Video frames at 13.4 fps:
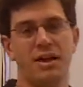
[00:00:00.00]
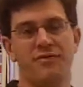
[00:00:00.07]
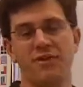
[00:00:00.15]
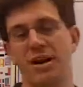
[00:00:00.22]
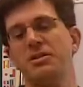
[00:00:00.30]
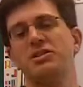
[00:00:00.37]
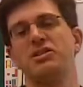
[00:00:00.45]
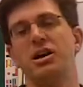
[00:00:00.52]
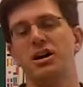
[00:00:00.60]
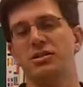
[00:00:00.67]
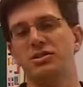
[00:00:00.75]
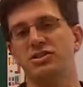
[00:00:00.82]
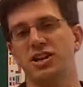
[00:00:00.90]
if I'm in
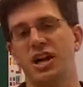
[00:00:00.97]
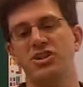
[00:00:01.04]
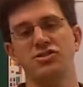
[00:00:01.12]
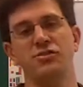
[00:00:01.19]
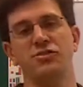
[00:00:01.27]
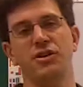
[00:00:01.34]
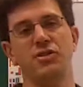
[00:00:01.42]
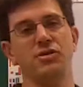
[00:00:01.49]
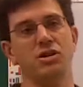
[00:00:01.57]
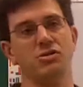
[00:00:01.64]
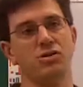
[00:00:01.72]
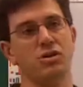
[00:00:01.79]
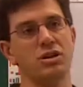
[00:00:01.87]
Congress, I should
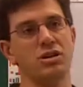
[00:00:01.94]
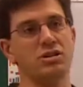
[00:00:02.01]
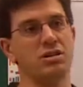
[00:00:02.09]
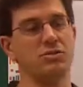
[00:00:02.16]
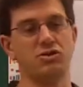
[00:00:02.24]
vote according to